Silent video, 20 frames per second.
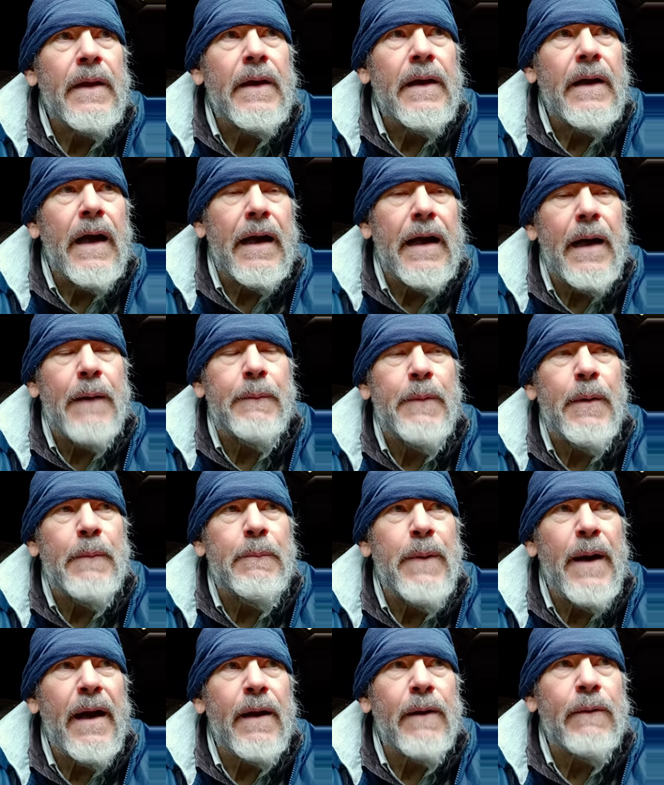I got my
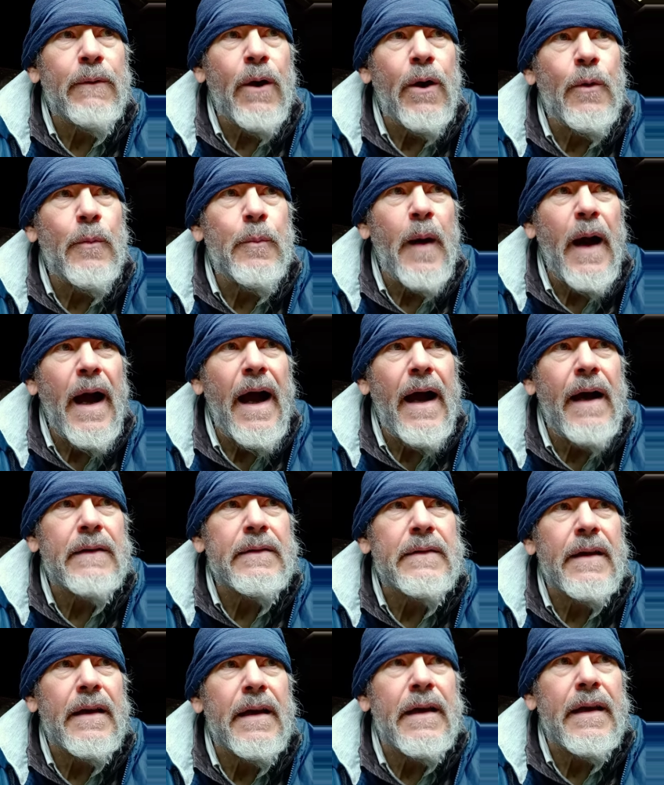bear rope
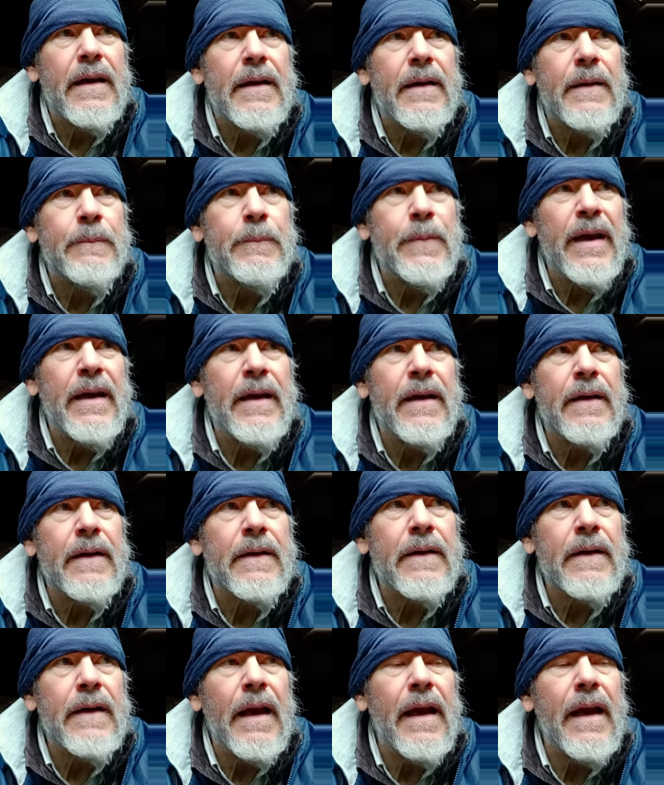out and a
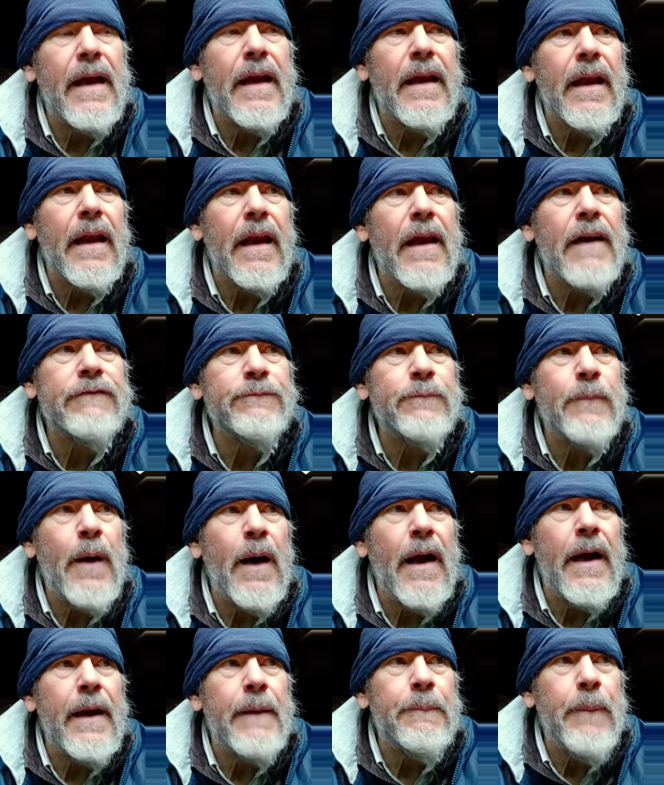beaner and left
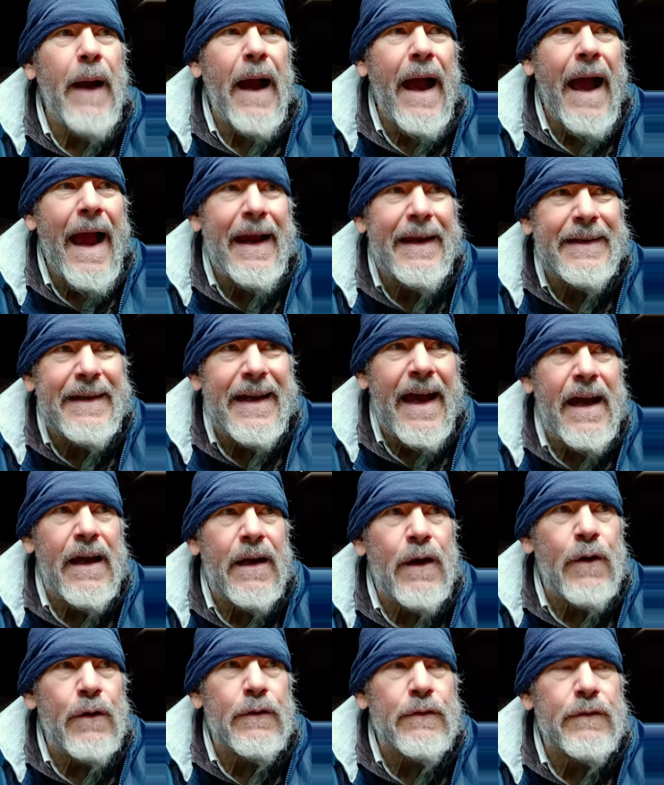my pack down
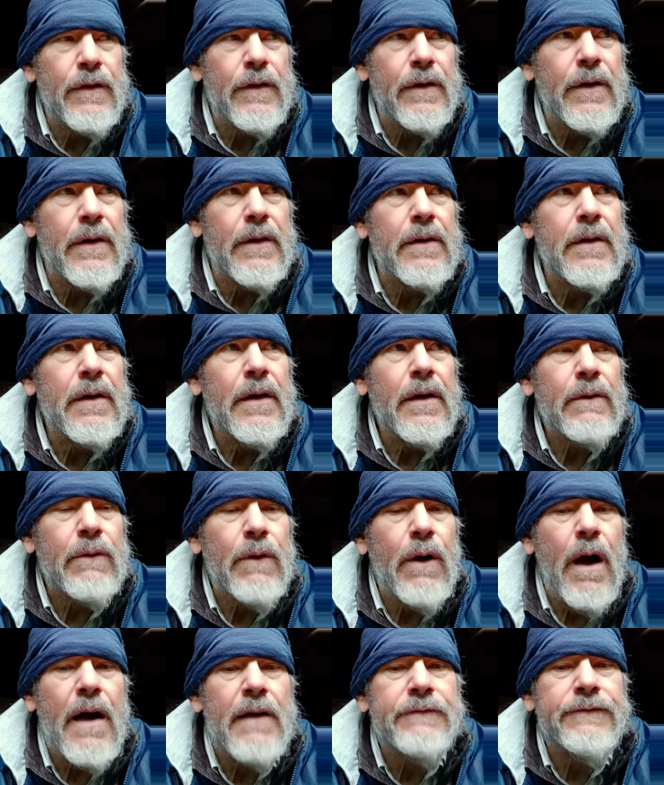over the
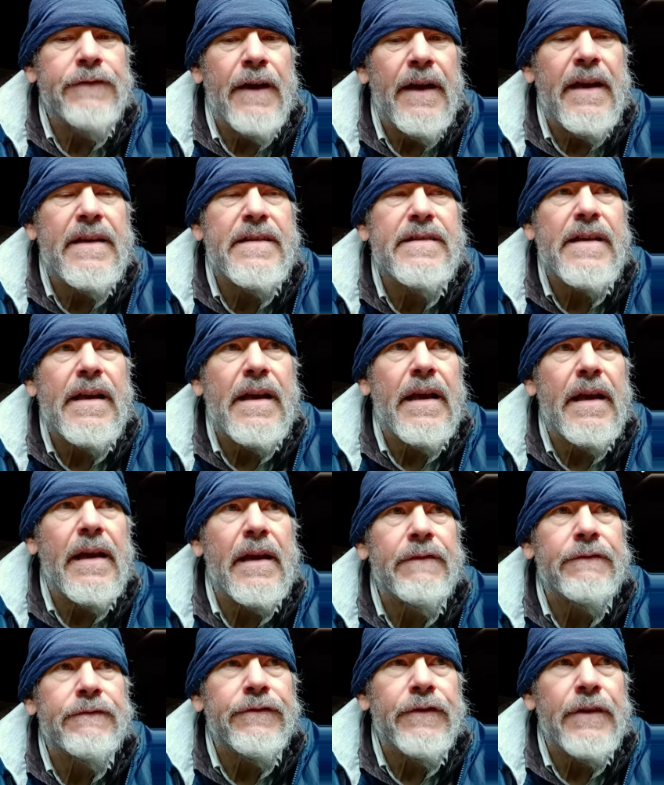rock face,
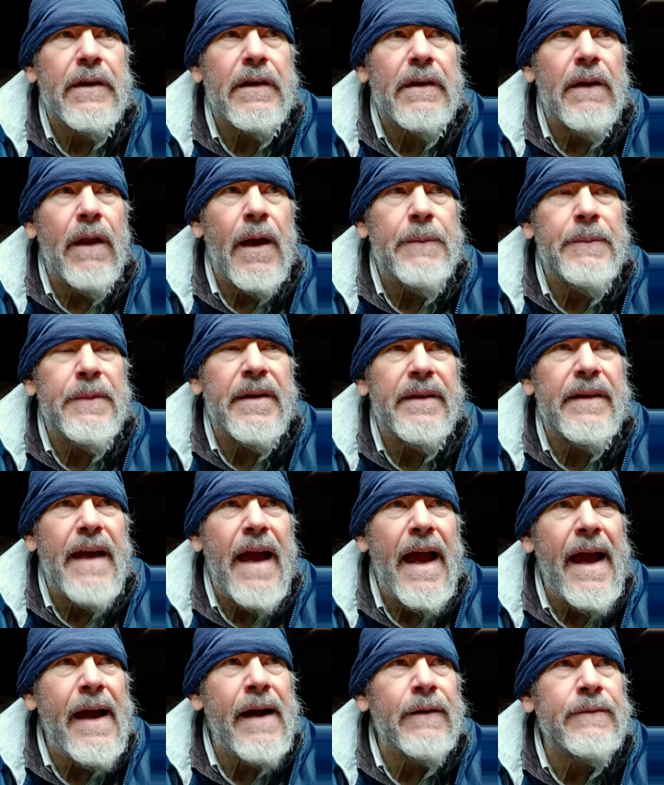and free climbed it
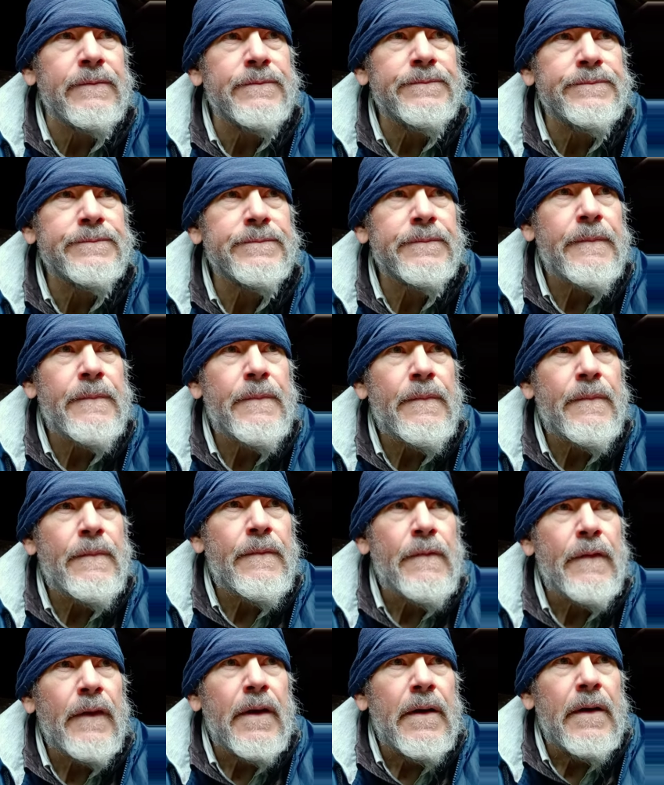down
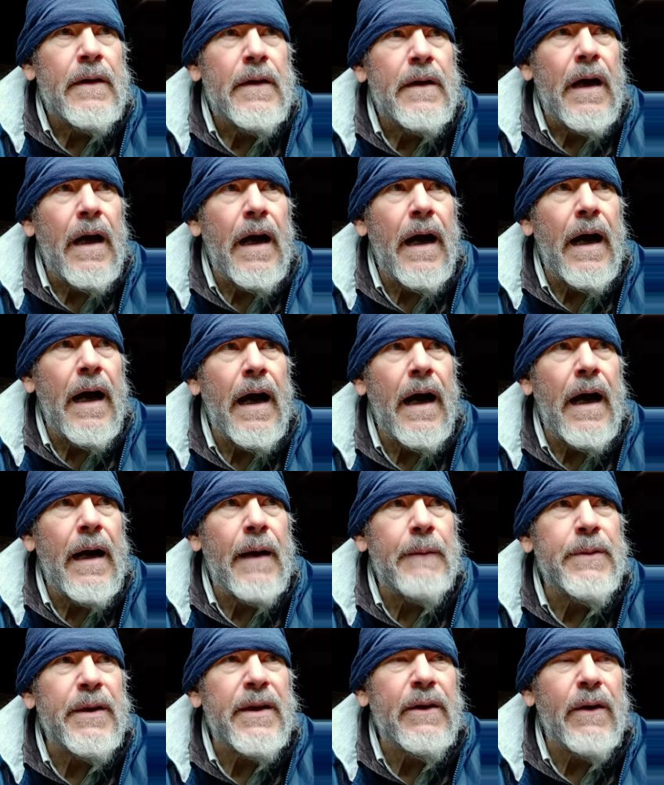
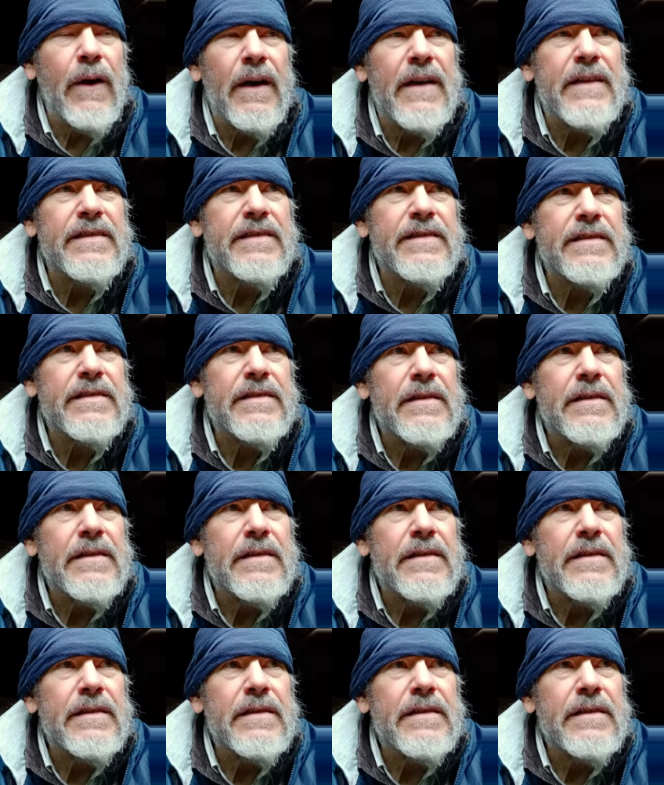uh, because